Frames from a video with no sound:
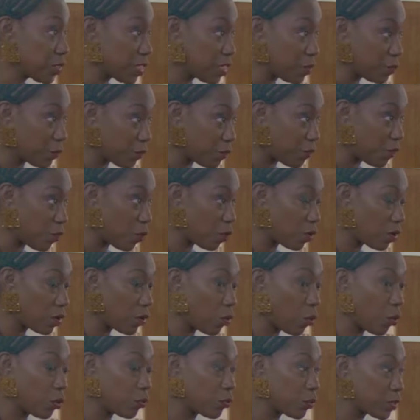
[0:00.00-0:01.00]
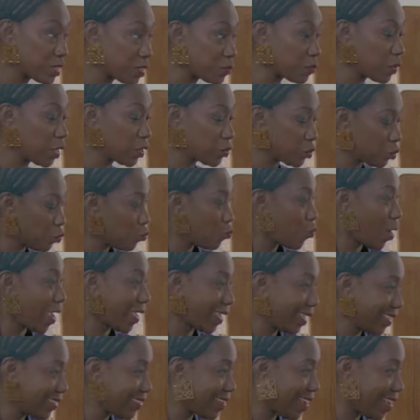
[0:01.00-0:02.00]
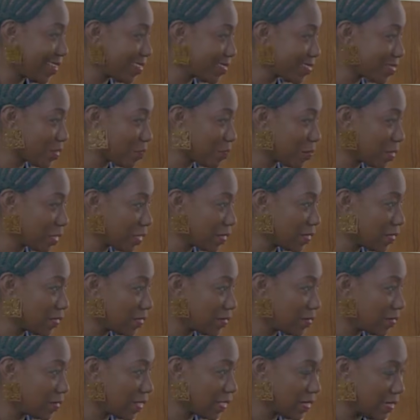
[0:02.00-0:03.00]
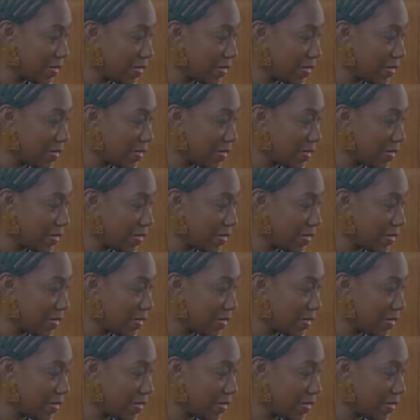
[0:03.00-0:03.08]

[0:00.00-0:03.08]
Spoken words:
did it before, or was it because you recognized something in